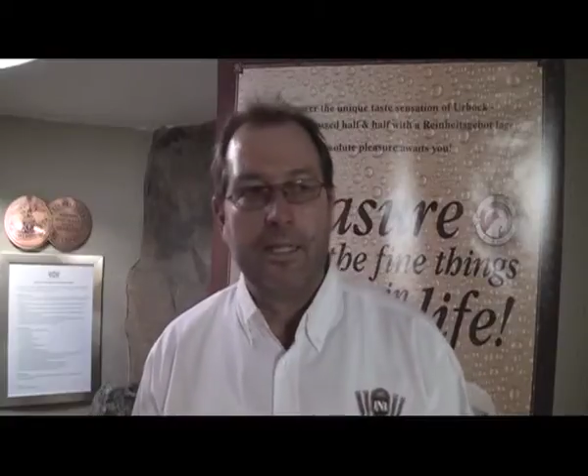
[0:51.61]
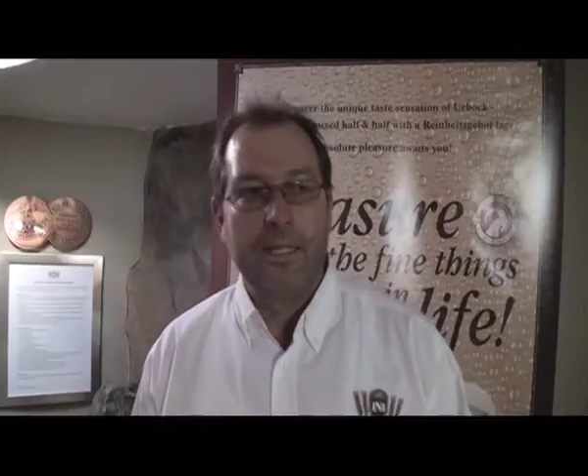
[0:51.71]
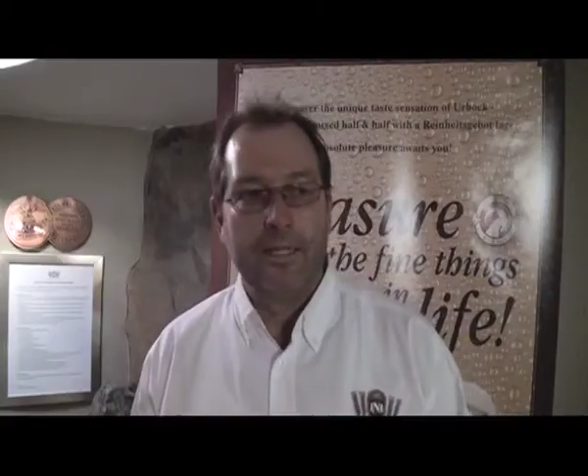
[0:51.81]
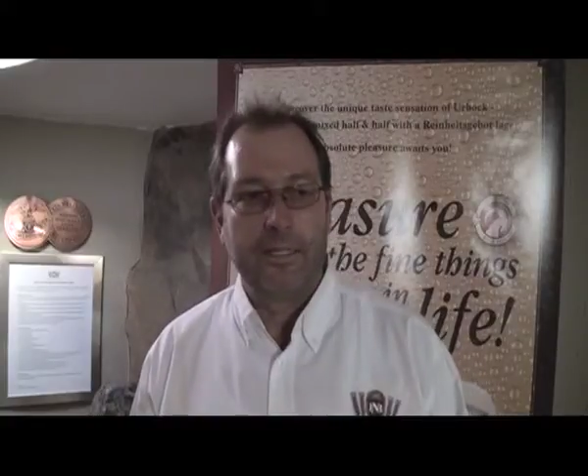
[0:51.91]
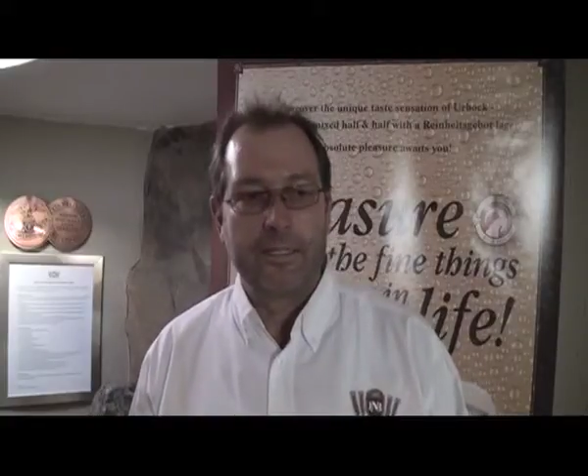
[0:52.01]

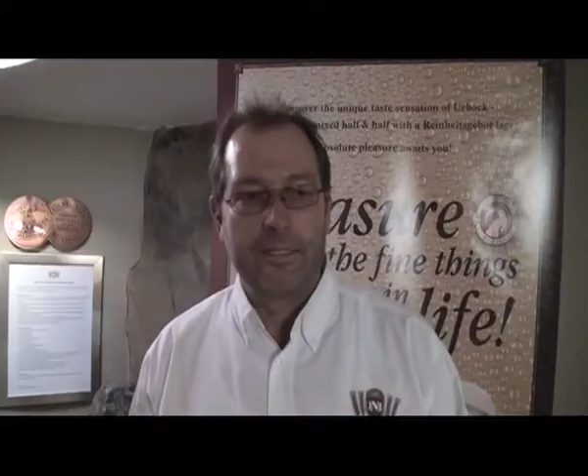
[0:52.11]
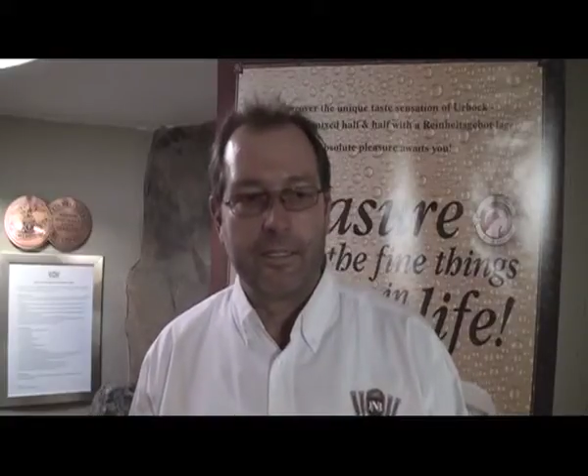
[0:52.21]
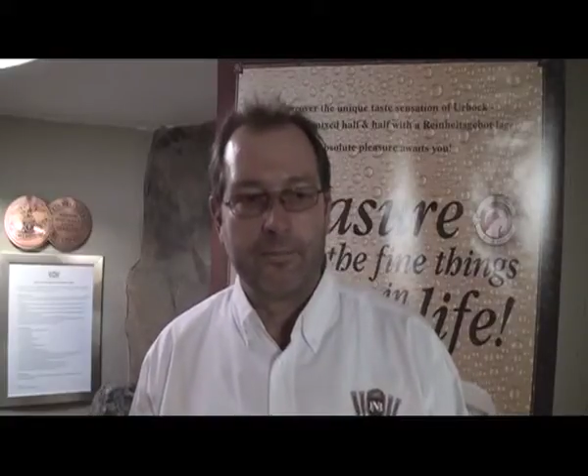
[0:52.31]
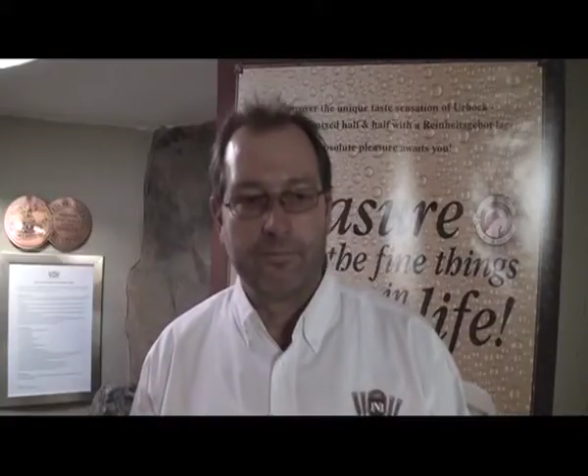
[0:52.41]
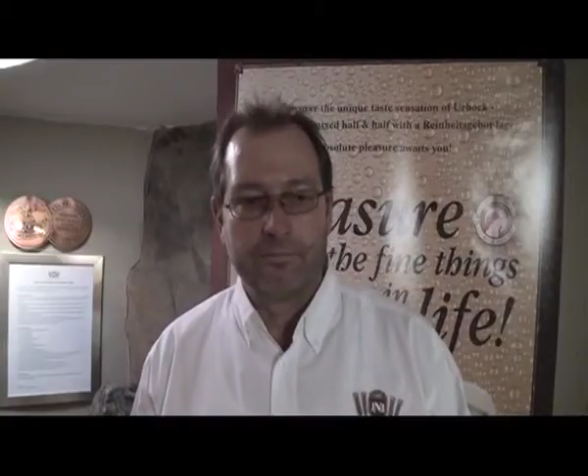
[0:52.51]
and
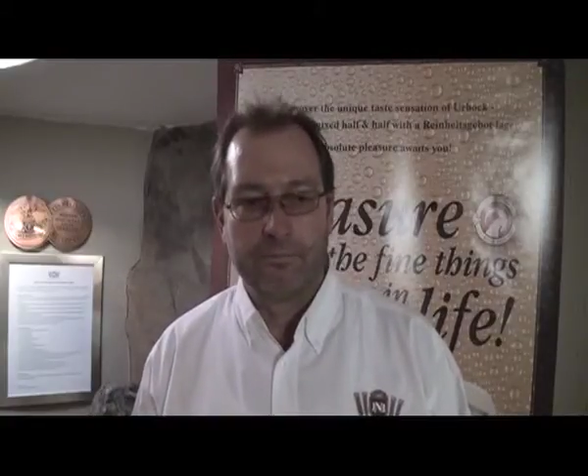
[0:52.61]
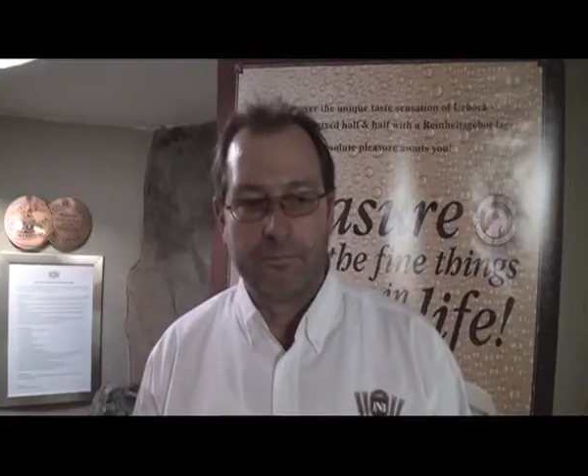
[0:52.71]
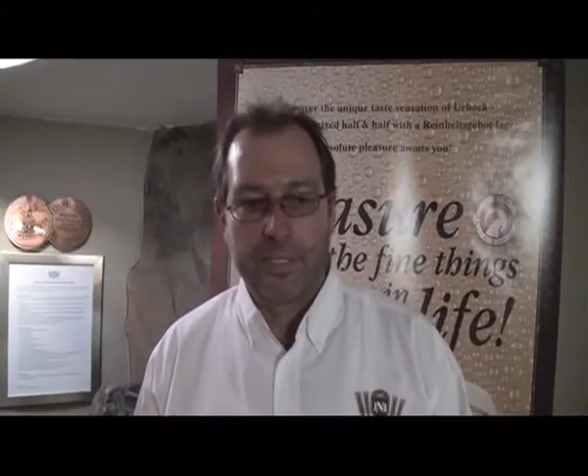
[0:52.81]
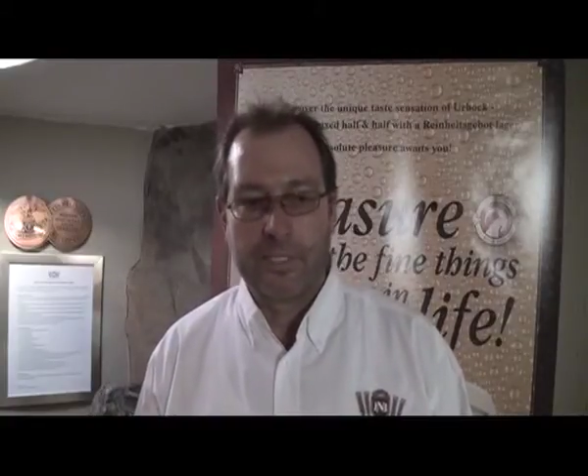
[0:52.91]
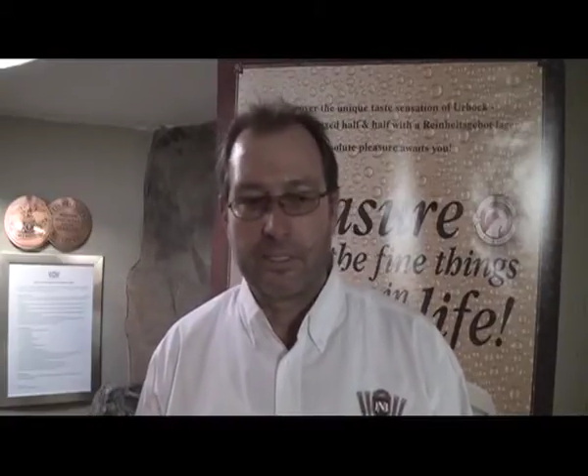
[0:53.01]
um,
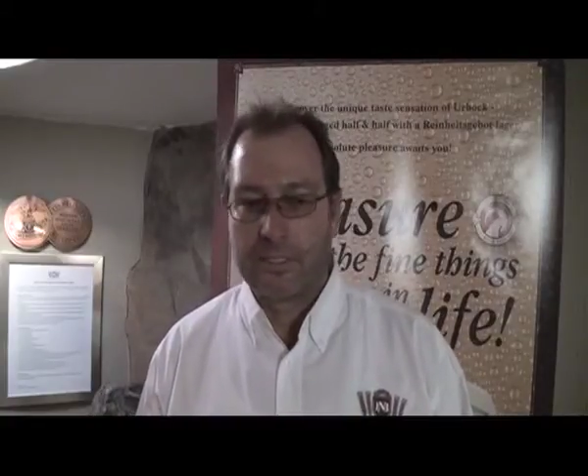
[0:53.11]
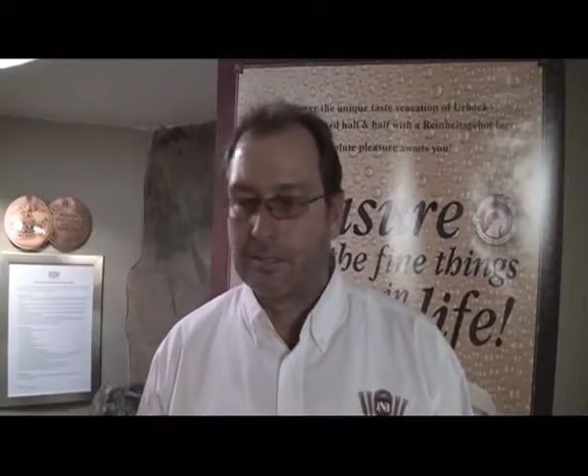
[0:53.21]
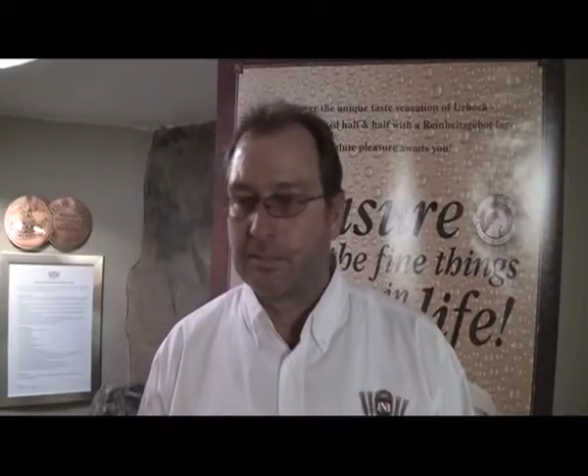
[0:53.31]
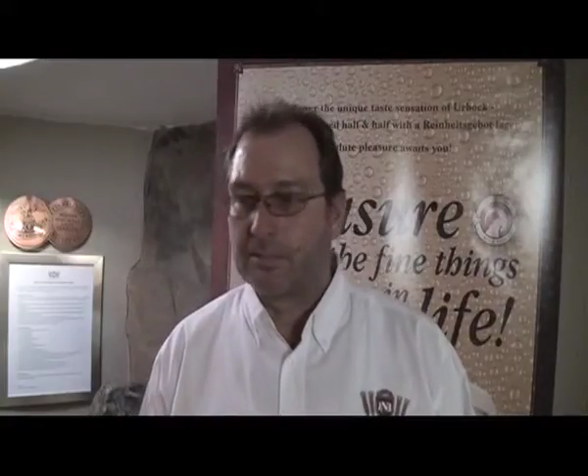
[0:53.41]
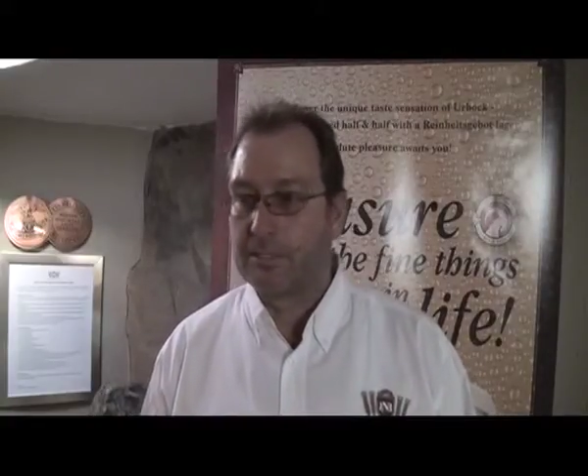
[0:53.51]

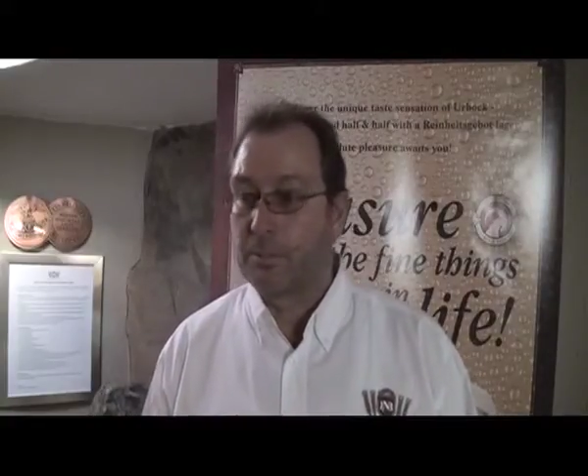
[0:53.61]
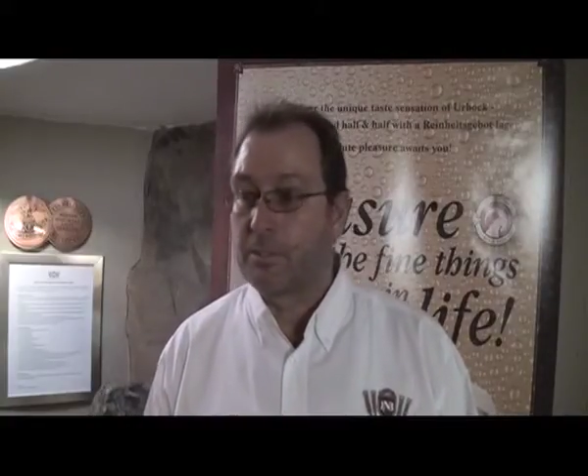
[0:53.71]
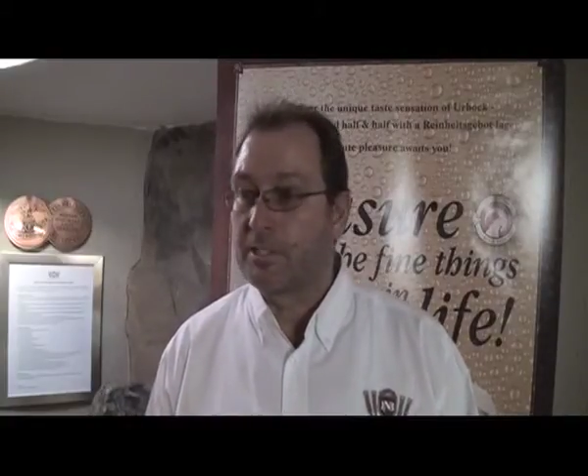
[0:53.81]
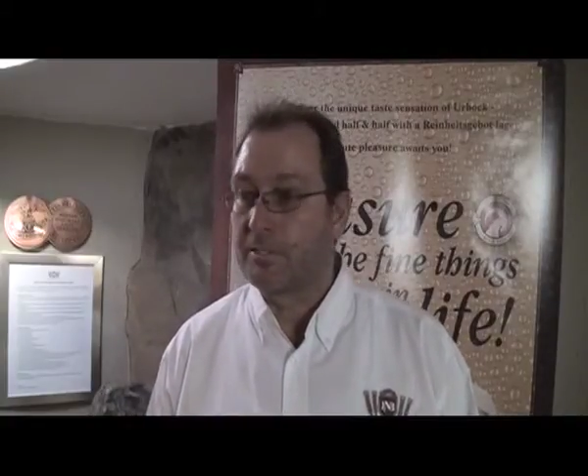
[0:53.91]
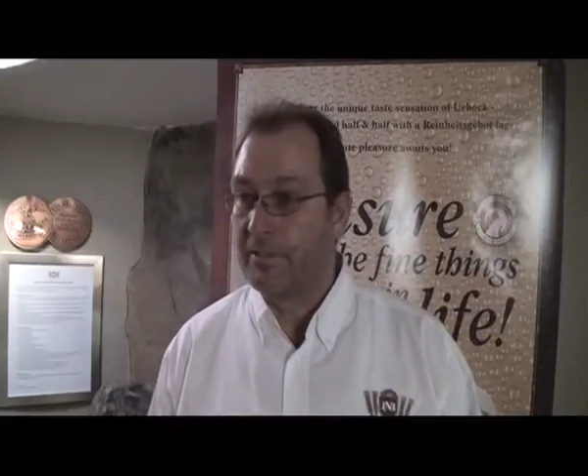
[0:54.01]
but the
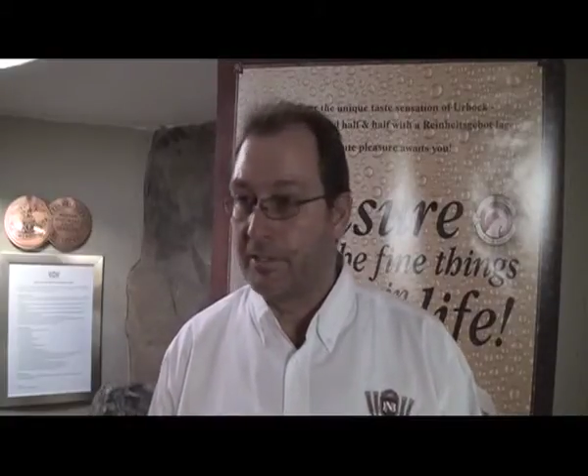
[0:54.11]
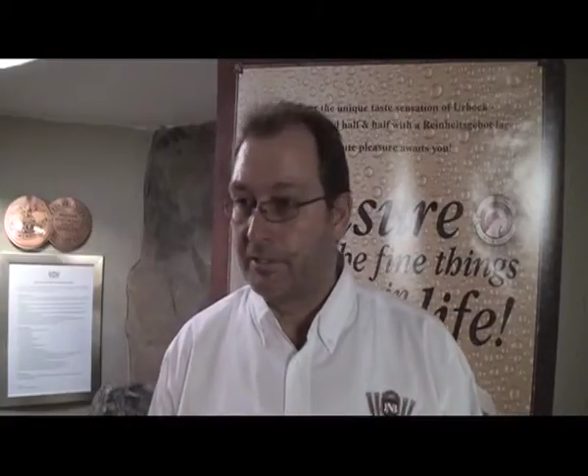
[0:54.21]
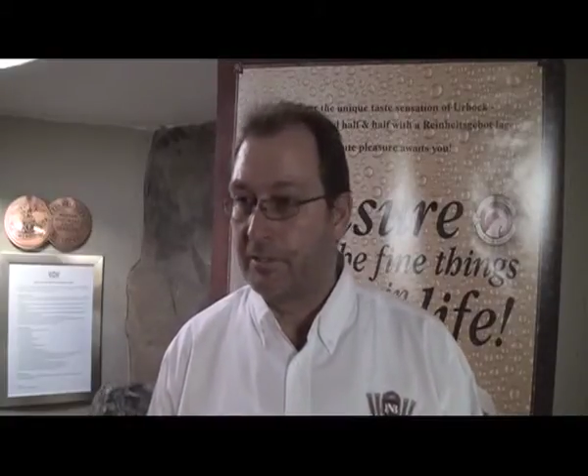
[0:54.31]
response is very